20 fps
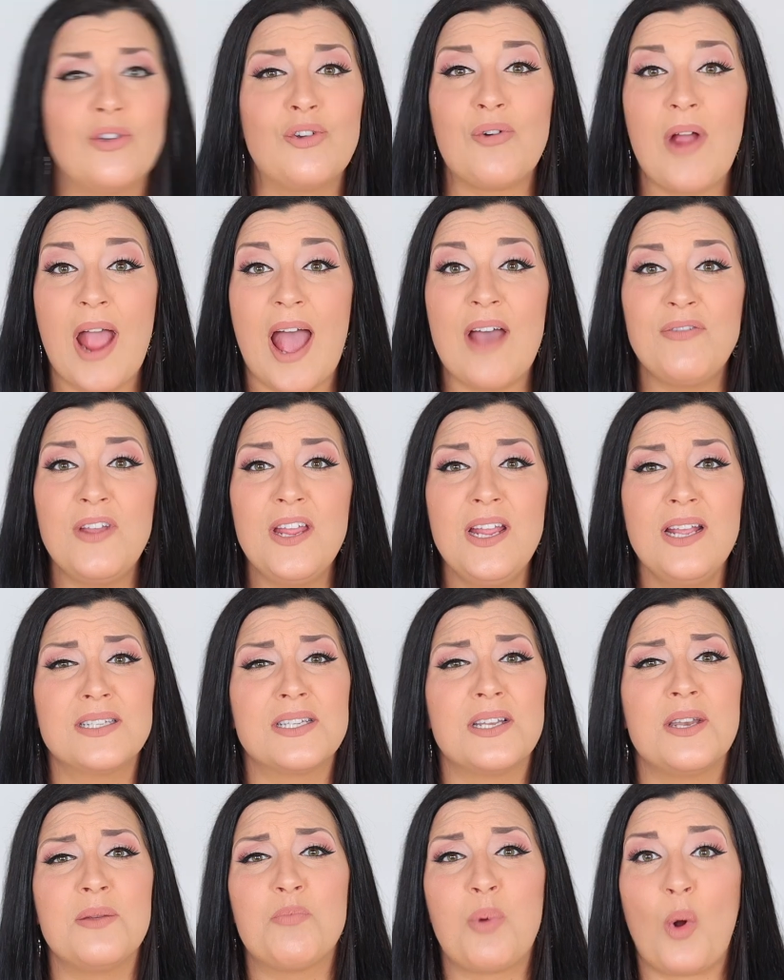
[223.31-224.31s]
Graphing
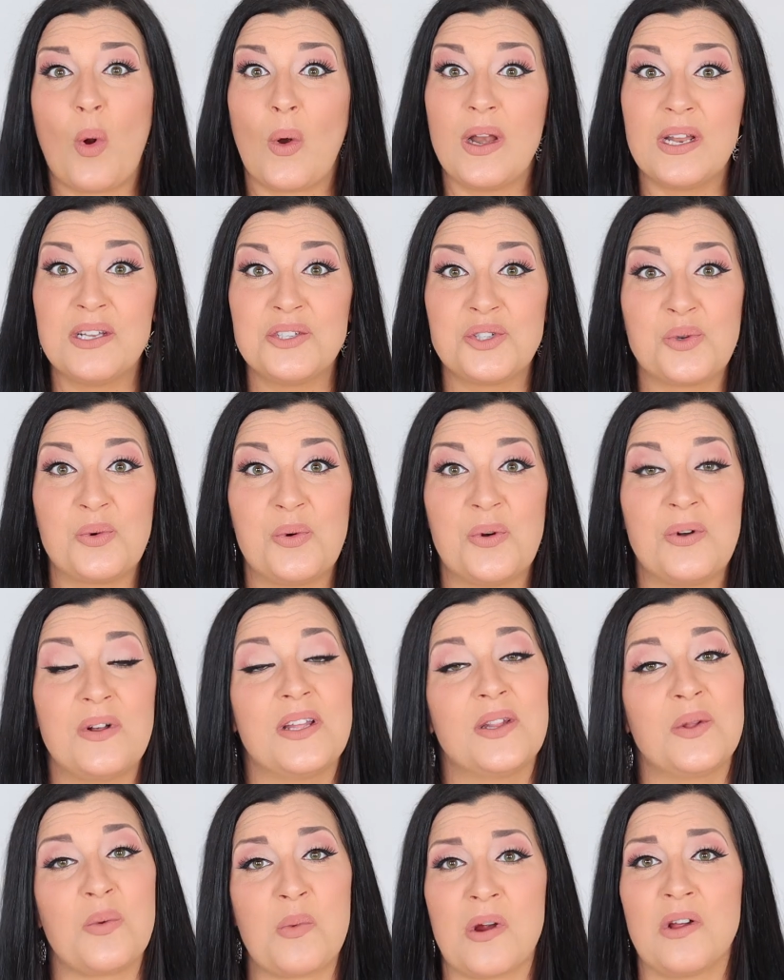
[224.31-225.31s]
is an important tool
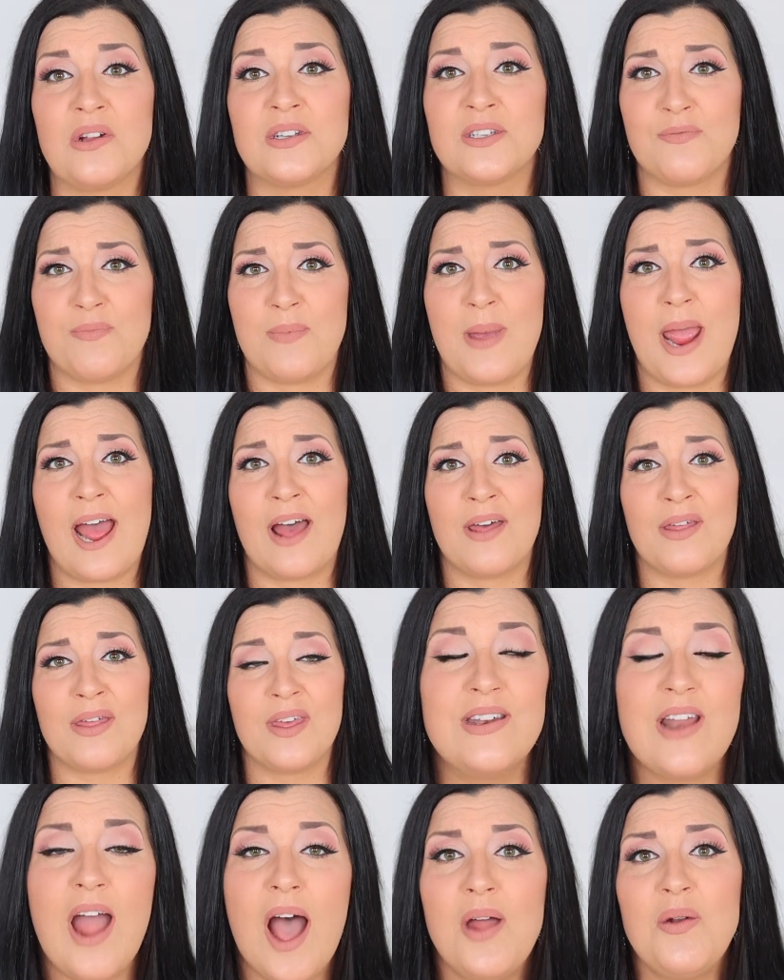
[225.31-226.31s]
in the world of math.
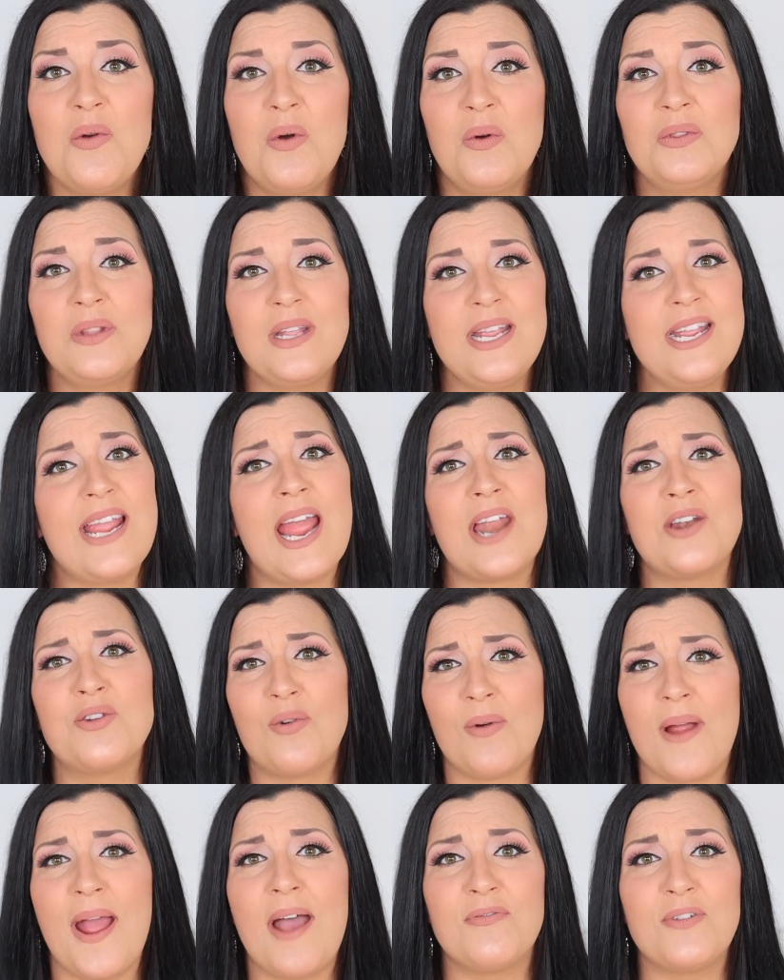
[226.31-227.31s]
Not only can
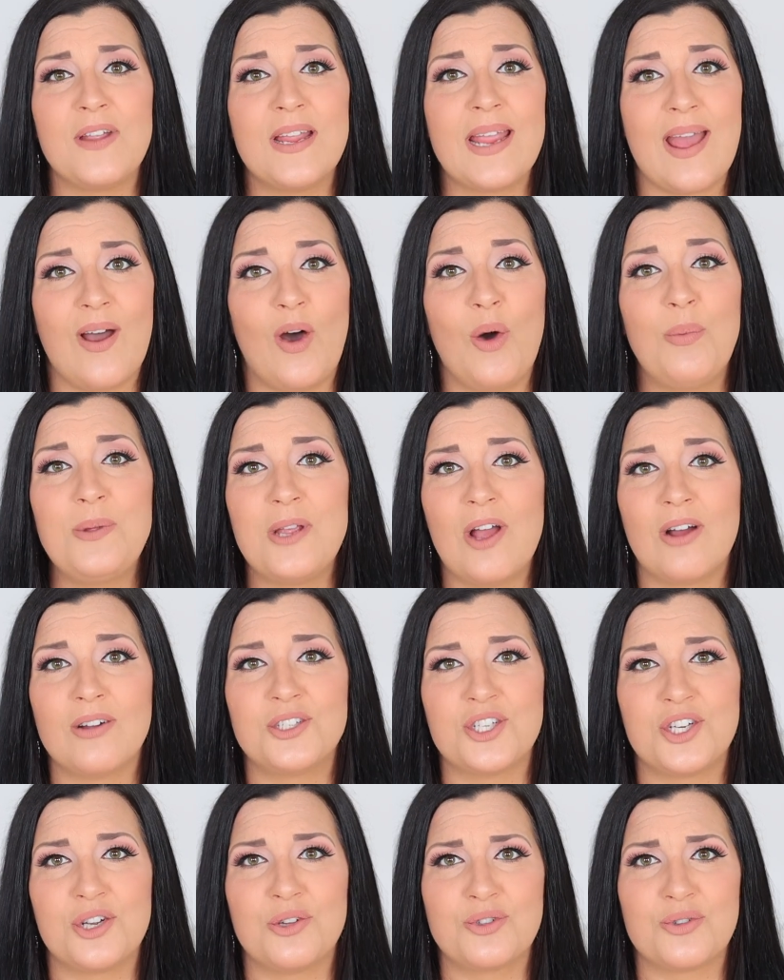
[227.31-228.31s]
graphing help
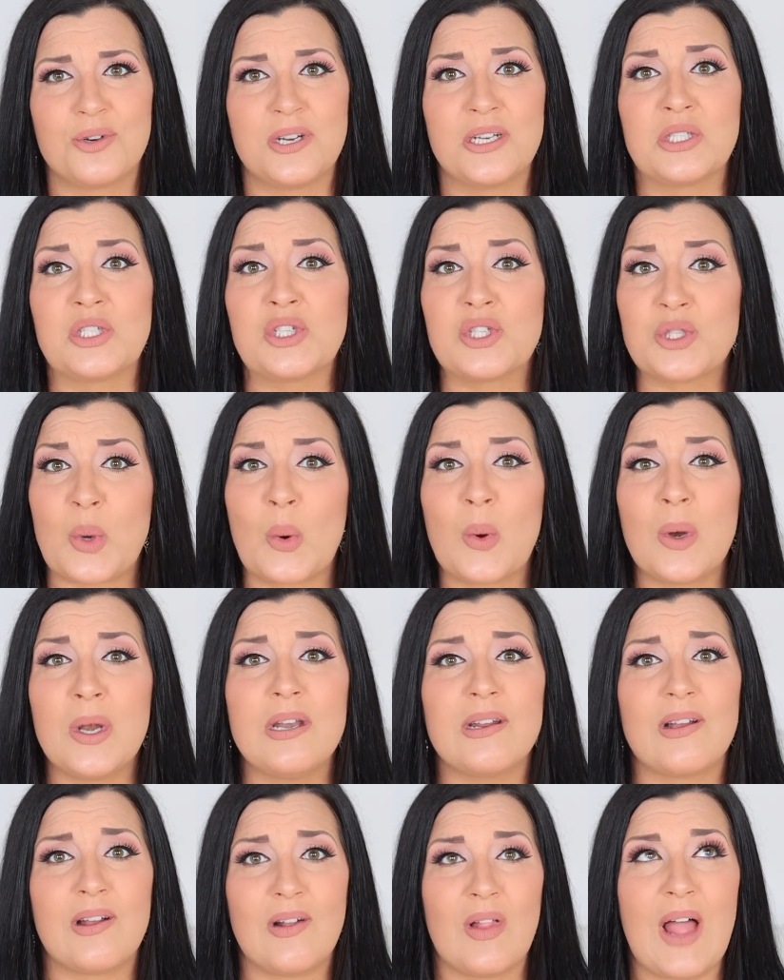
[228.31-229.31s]
young children
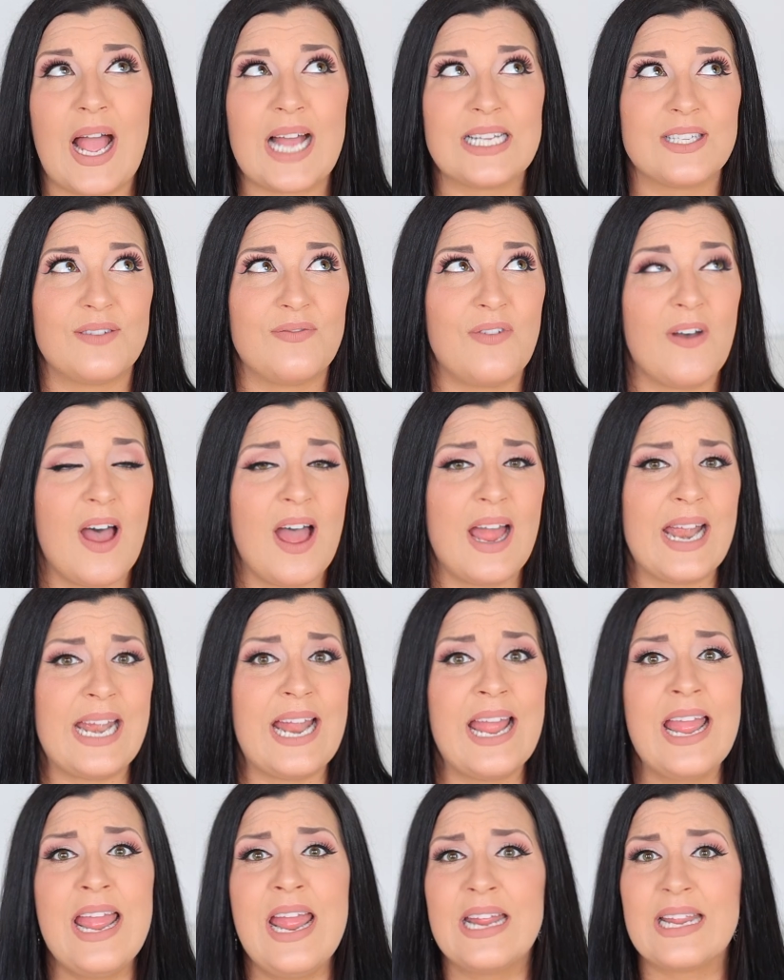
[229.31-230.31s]
sort,
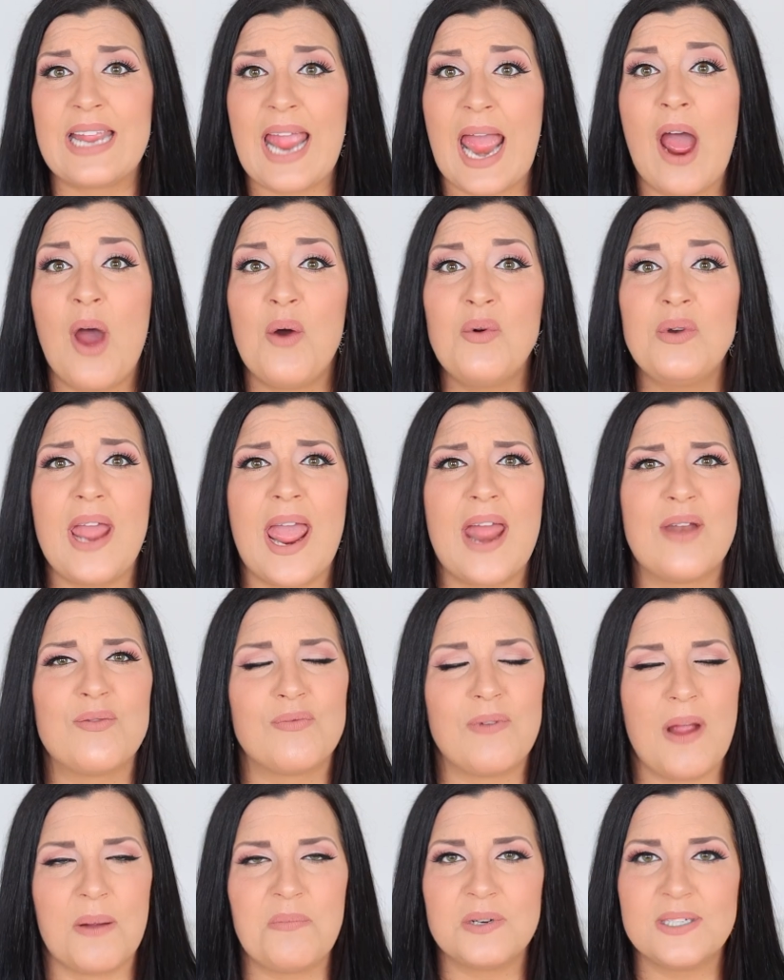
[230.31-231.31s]
classify, count,
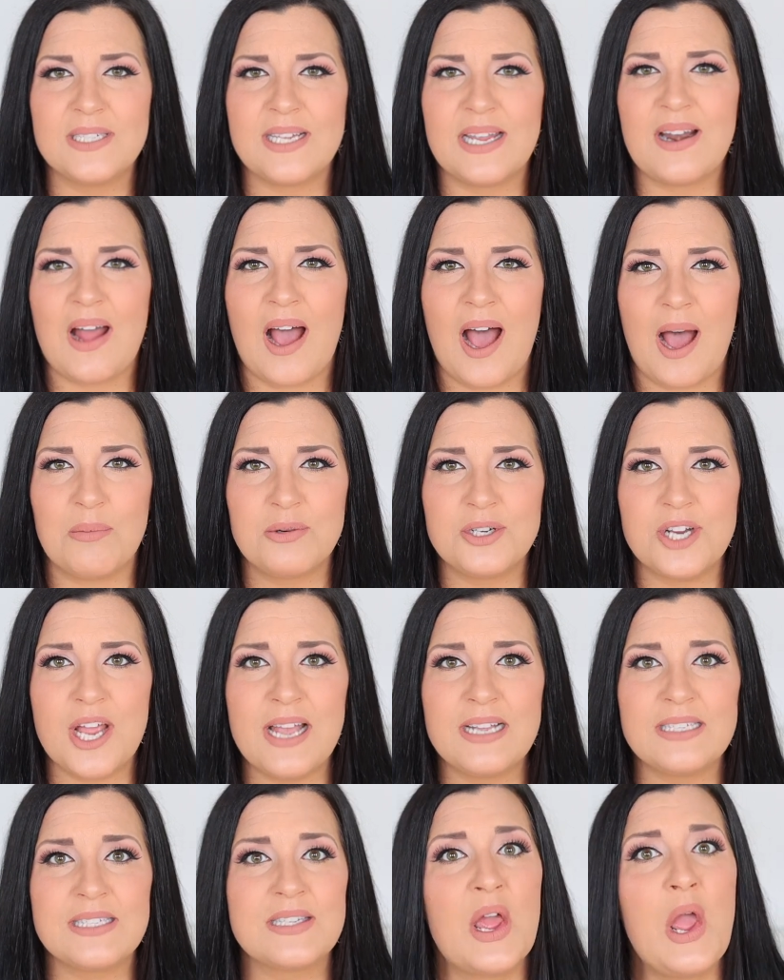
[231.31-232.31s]
and represent
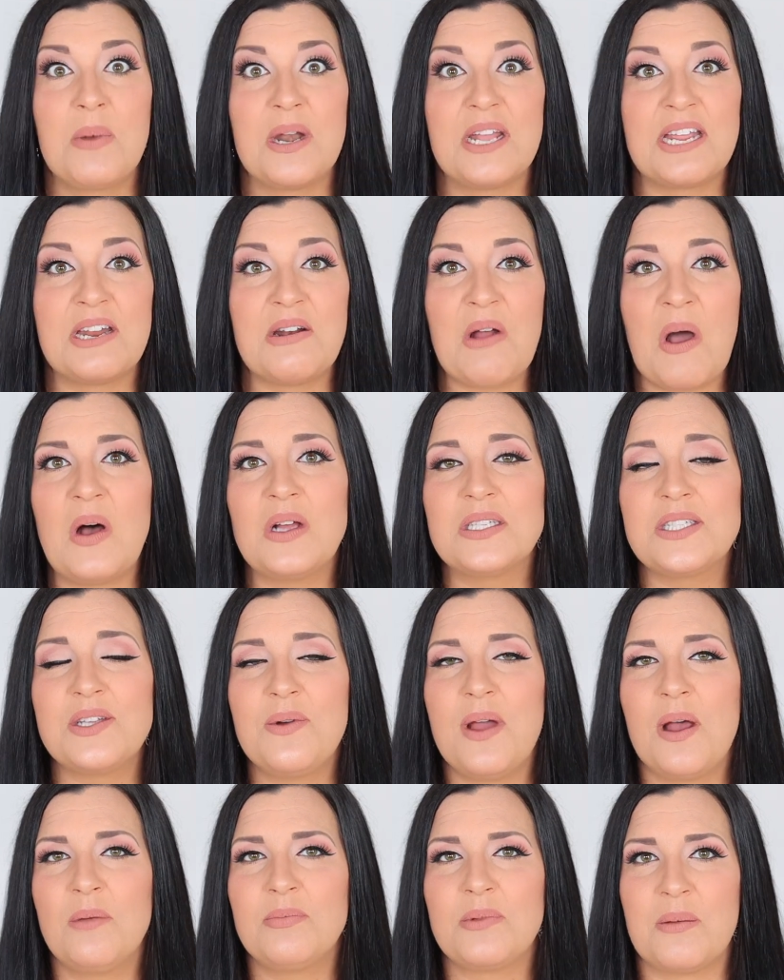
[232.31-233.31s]
objects, but it can also
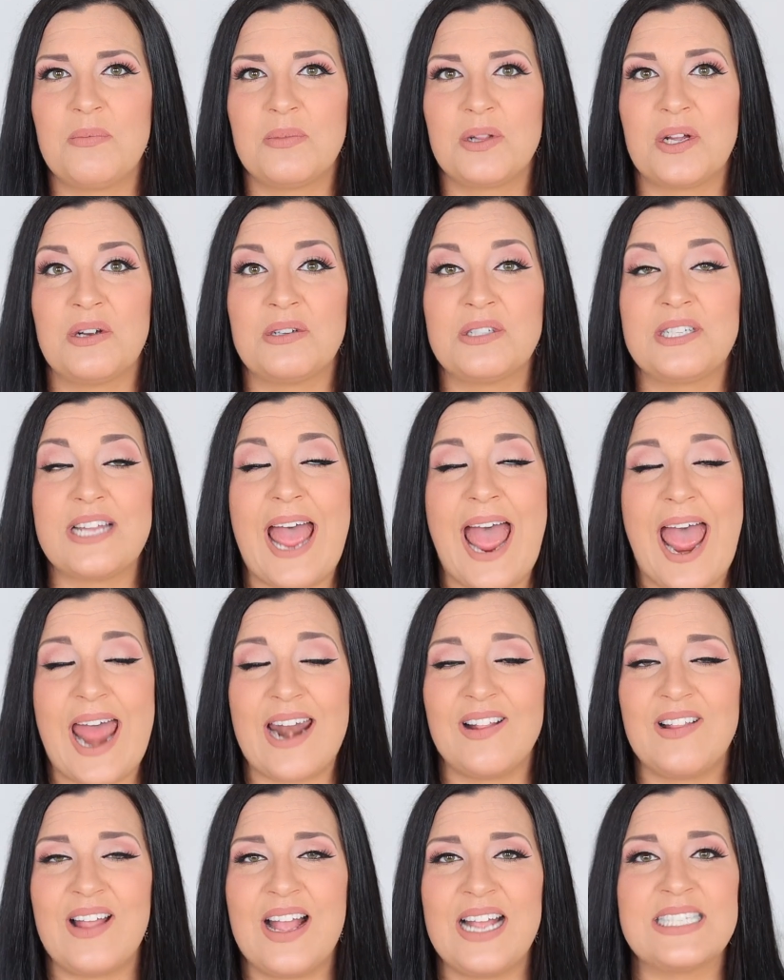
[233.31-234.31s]
help them learn to
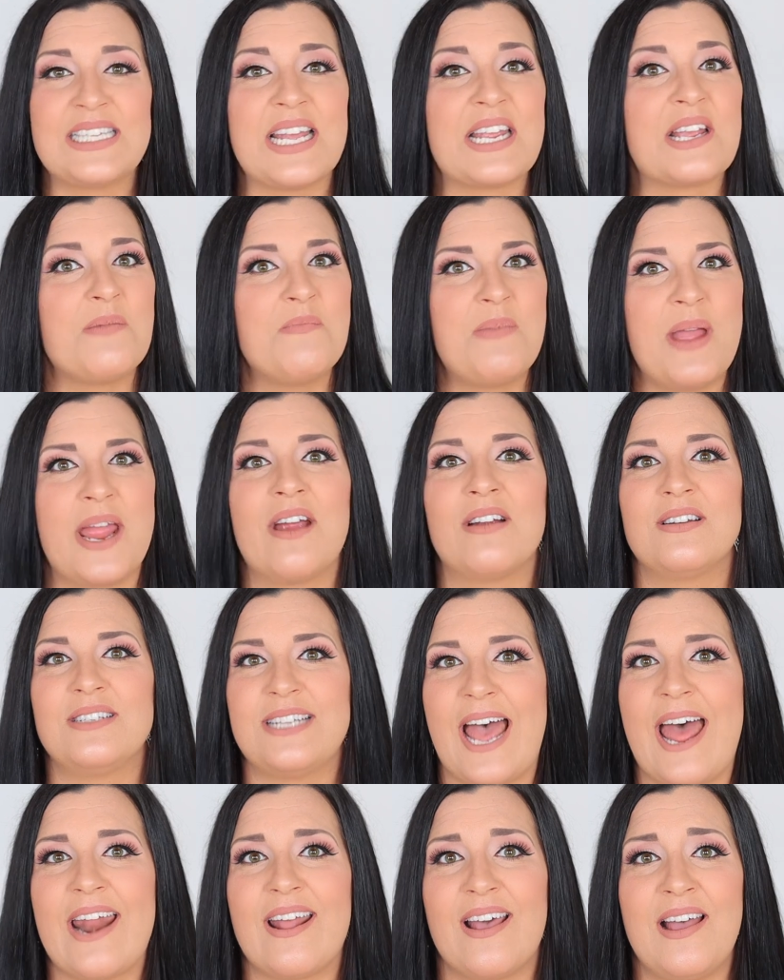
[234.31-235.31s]
analyze and compare
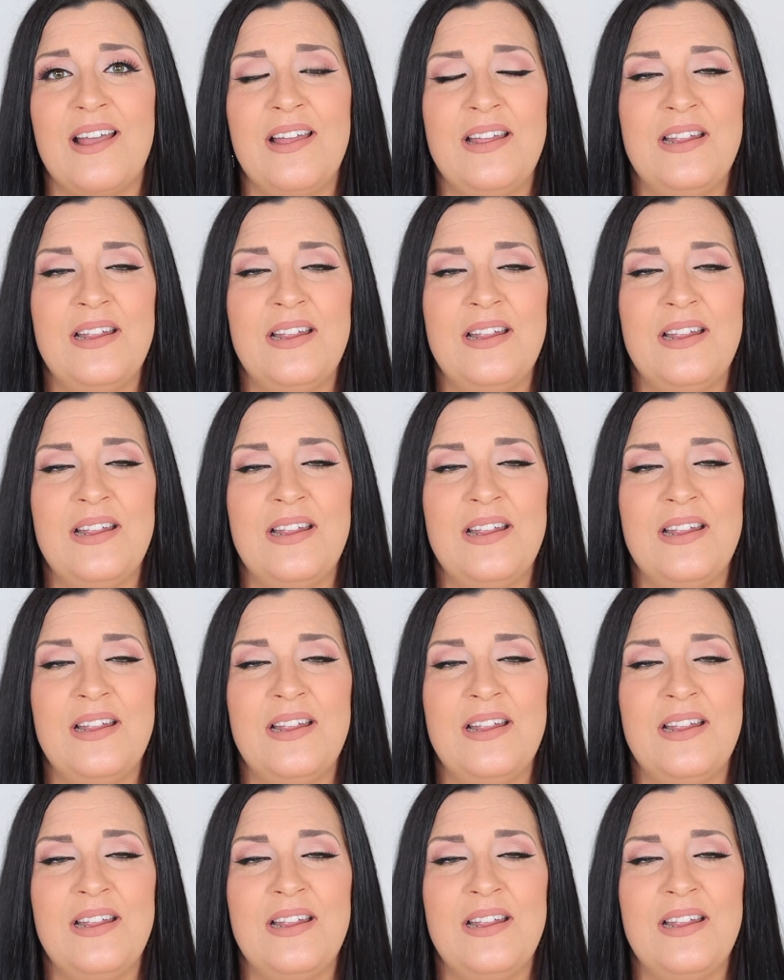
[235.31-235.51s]
data.